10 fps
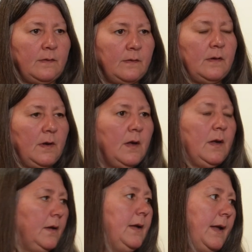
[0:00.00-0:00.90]
there's
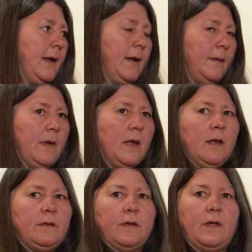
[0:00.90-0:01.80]
least disruptions possible.